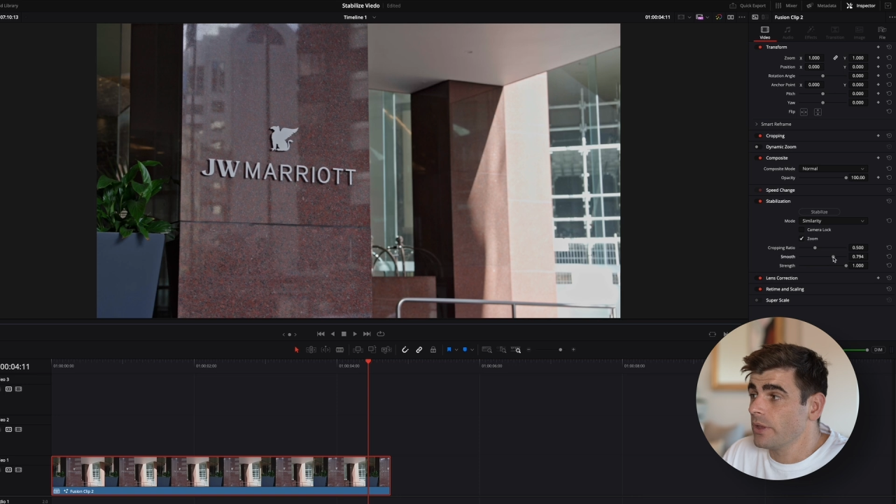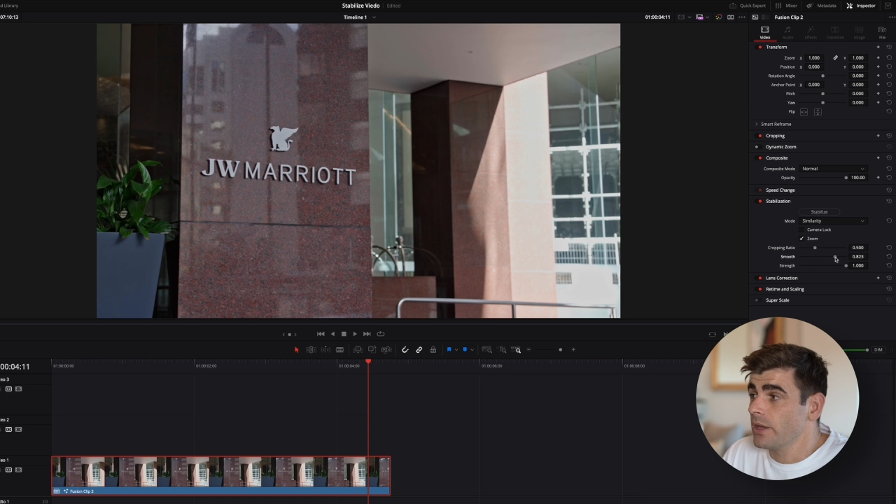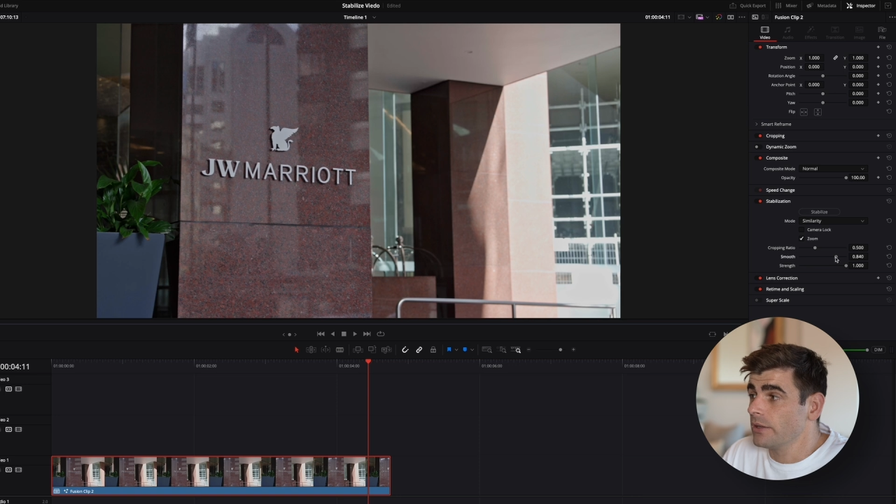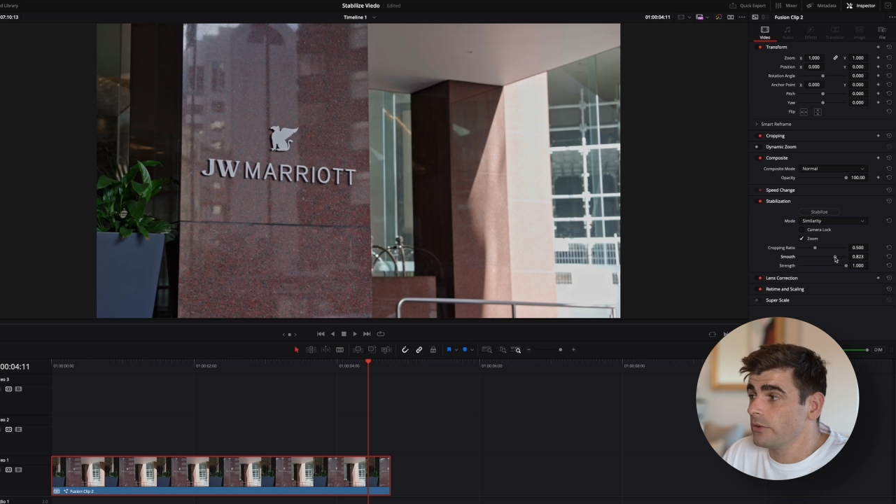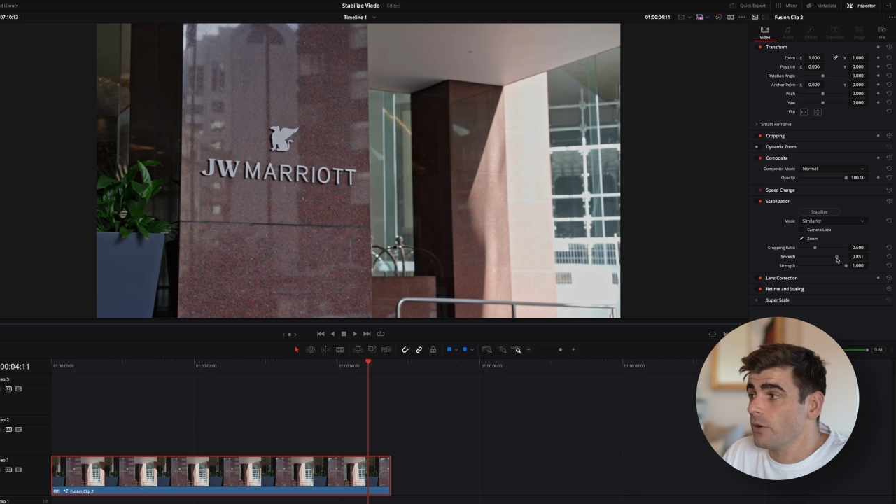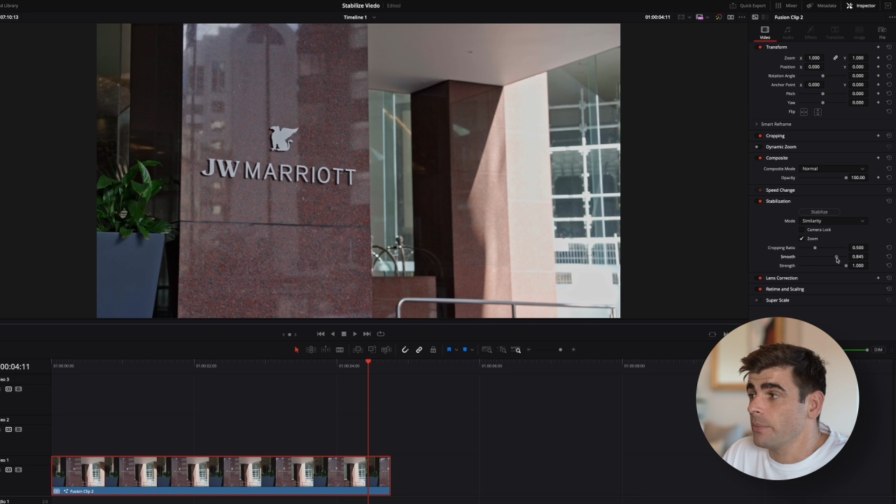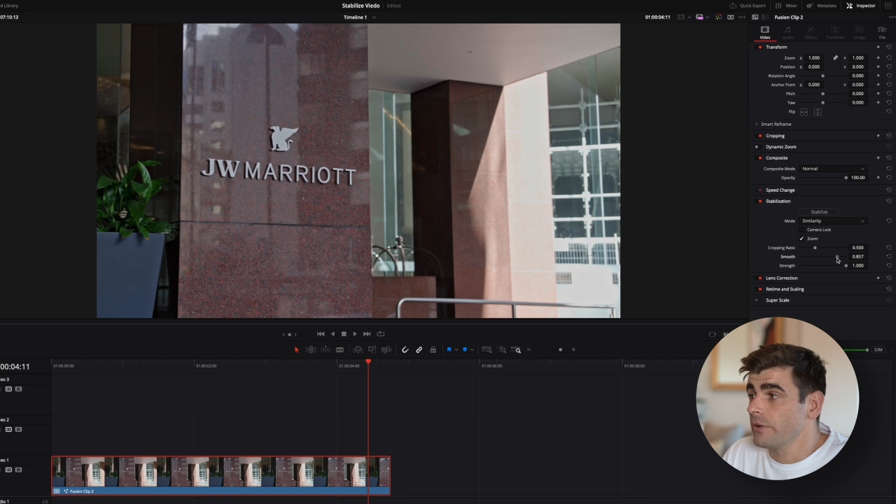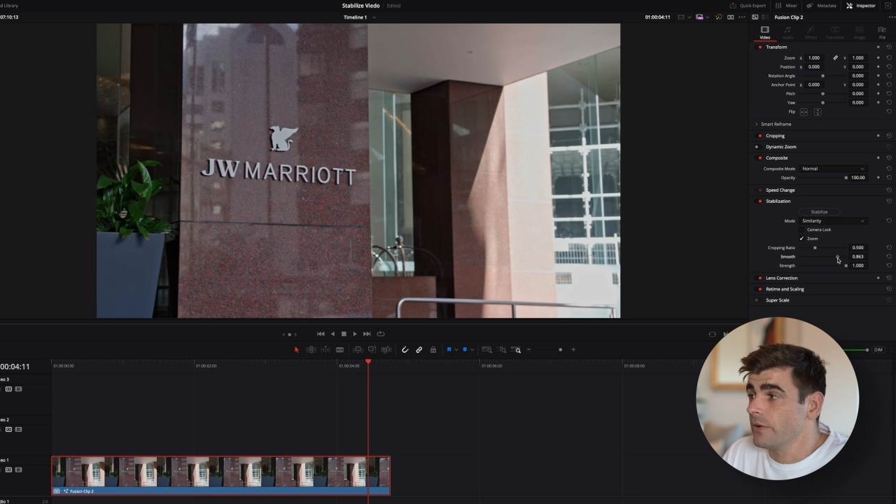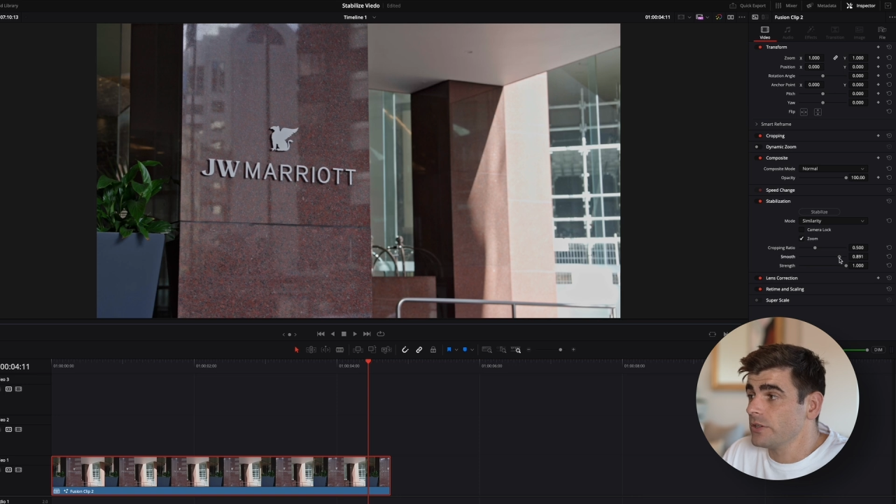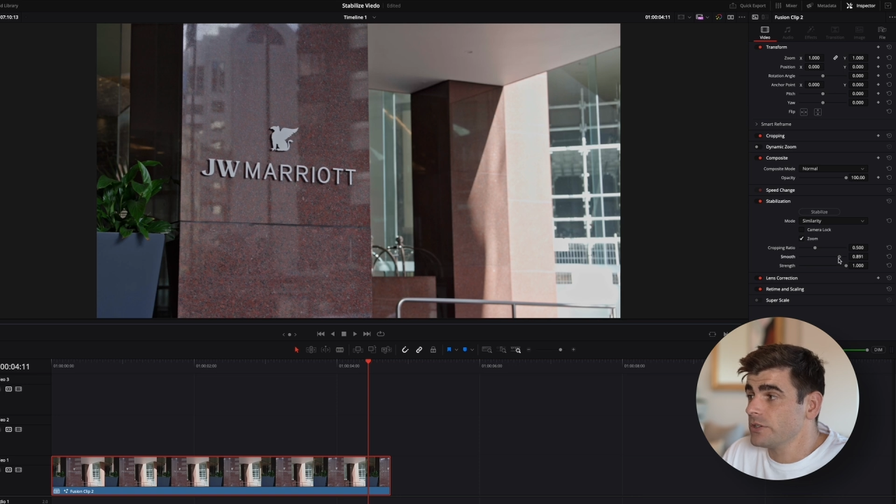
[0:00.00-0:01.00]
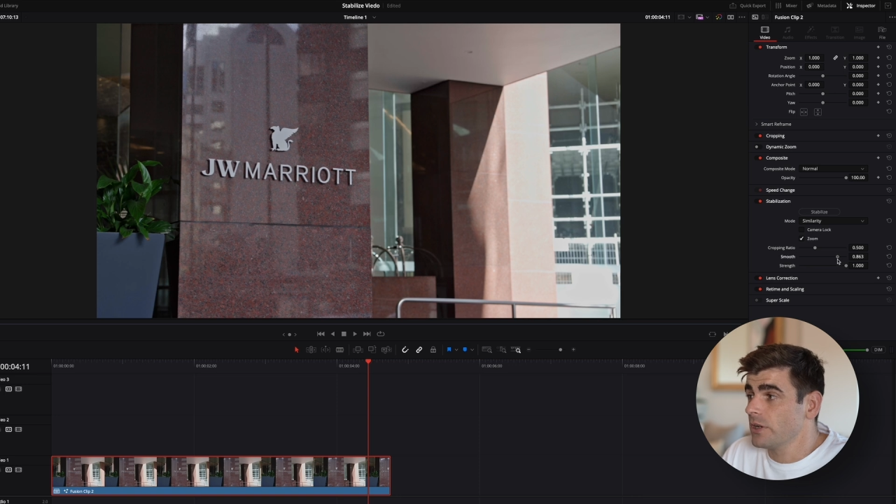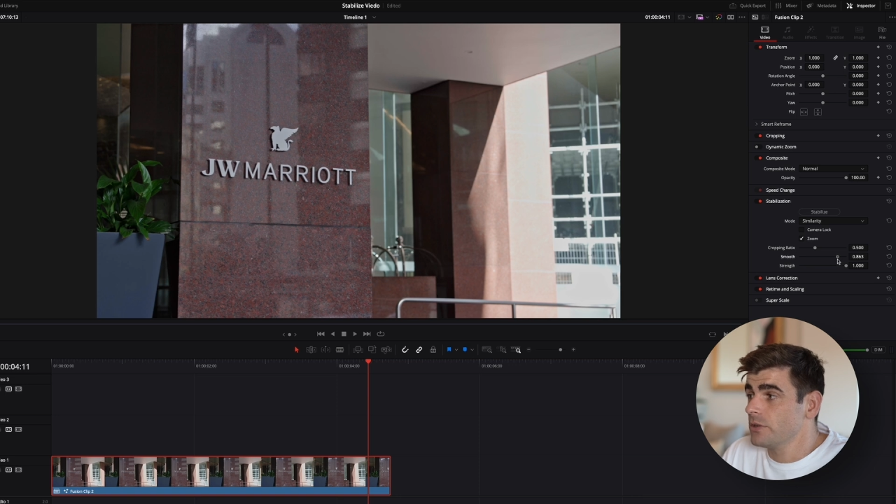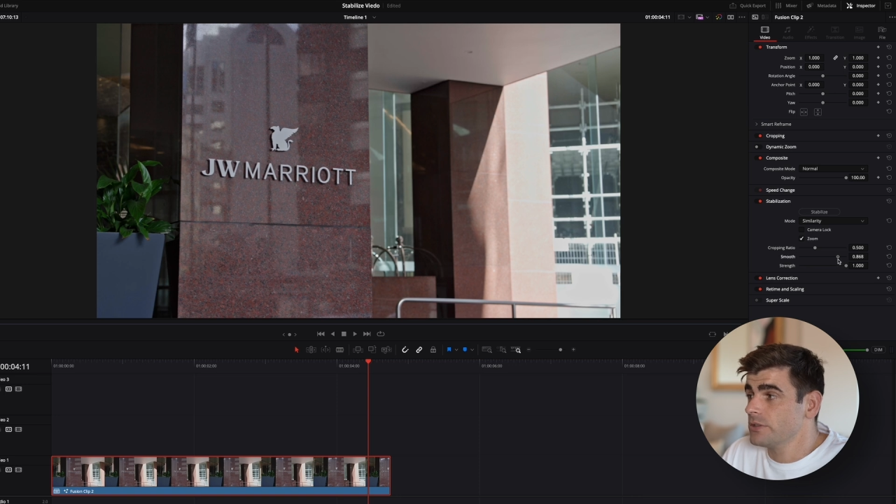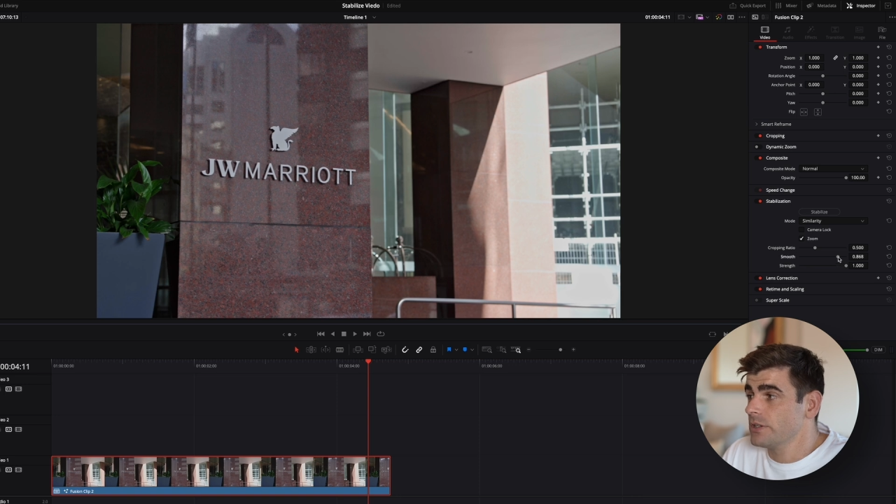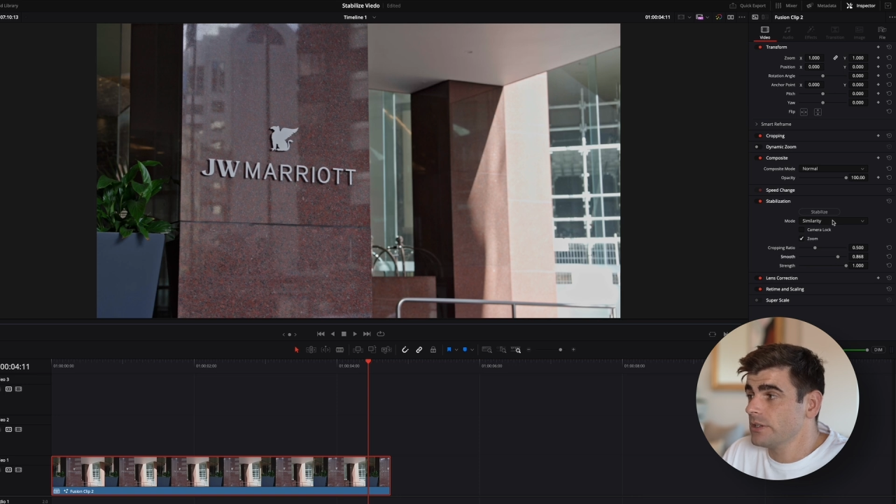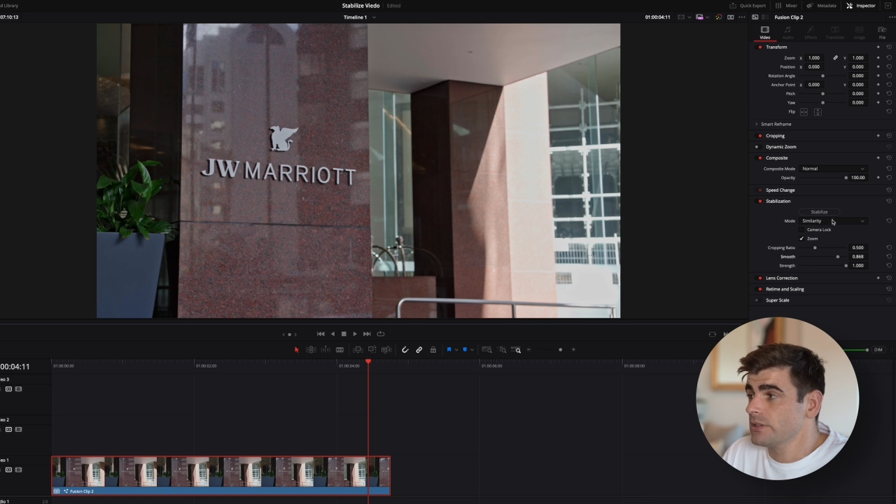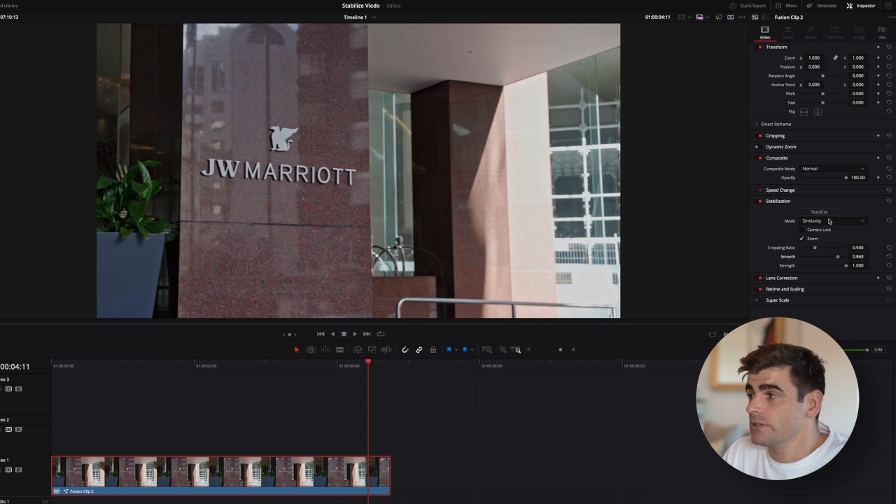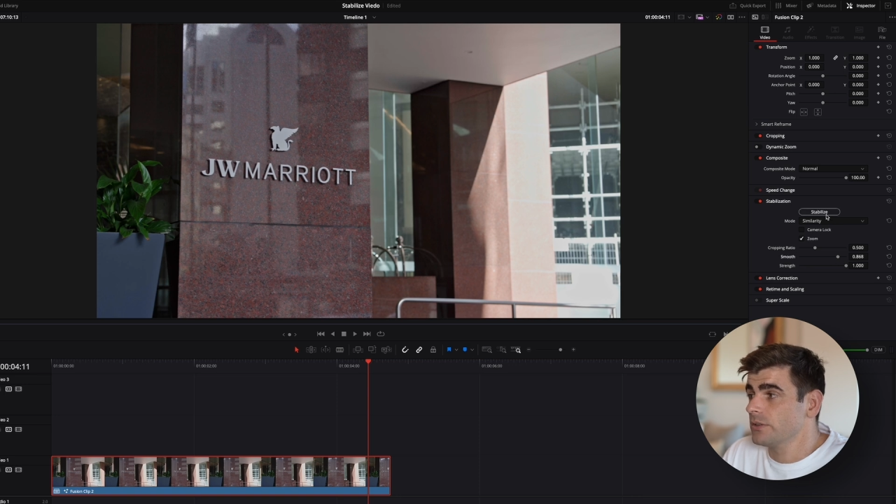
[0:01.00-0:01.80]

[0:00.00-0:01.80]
and cropping ratio settings.